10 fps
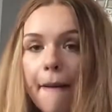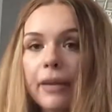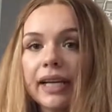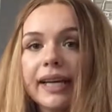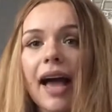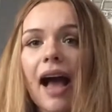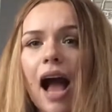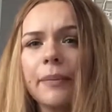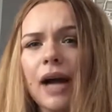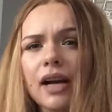But yeah,
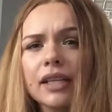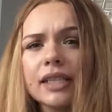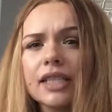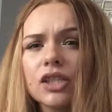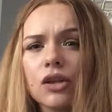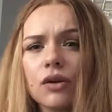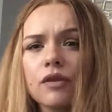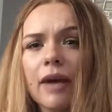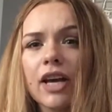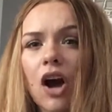I'm not going to
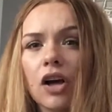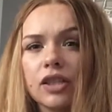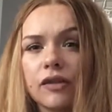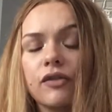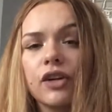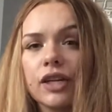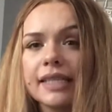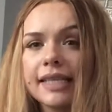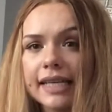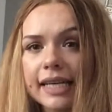disclose my cost of
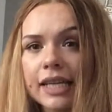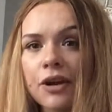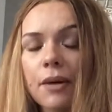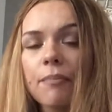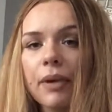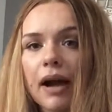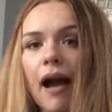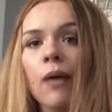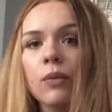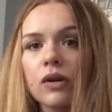goods either, but
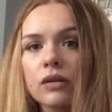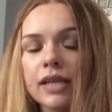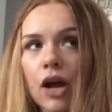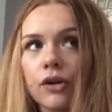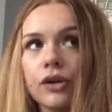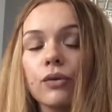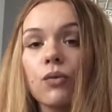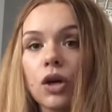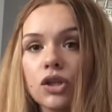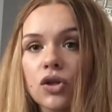I will tell you
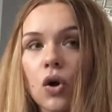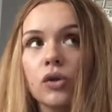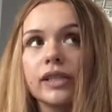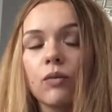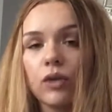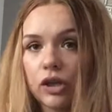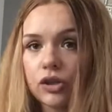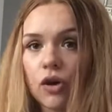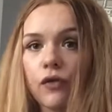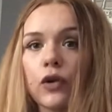what sold and what it's
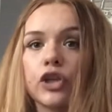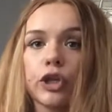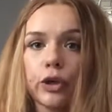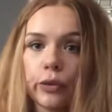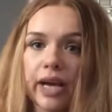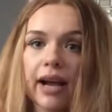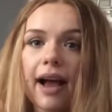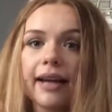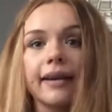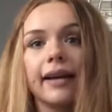sold for so you can
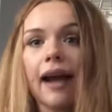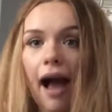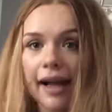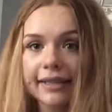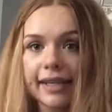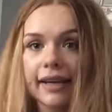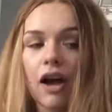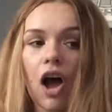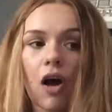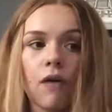kind of get an
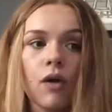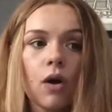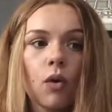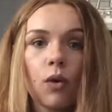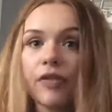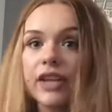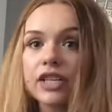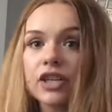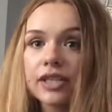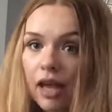idea of what
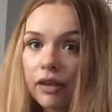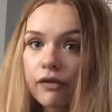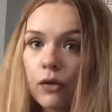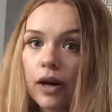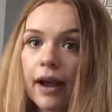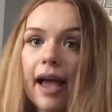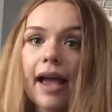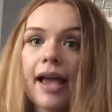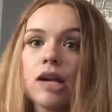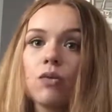things are selling for
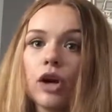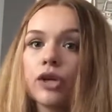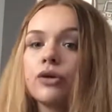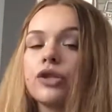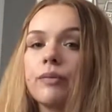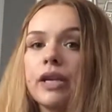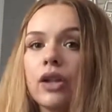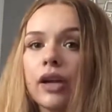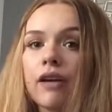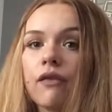and what you should be
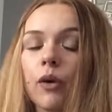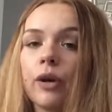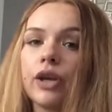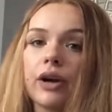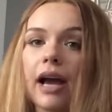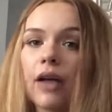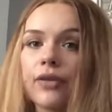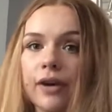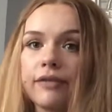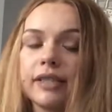looking for when you're out
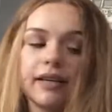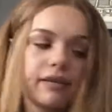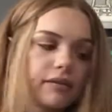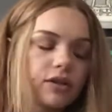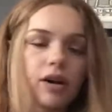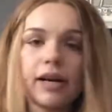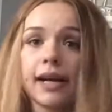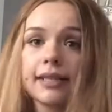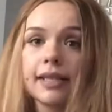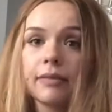thrifting. Sorry
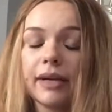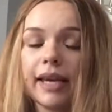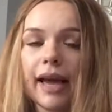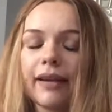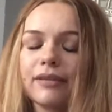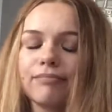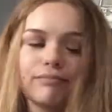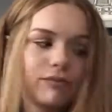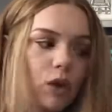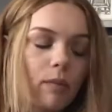guys, that's my cat.
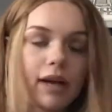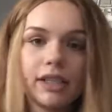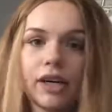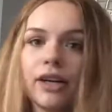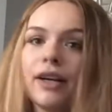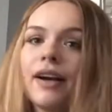Don't mind her.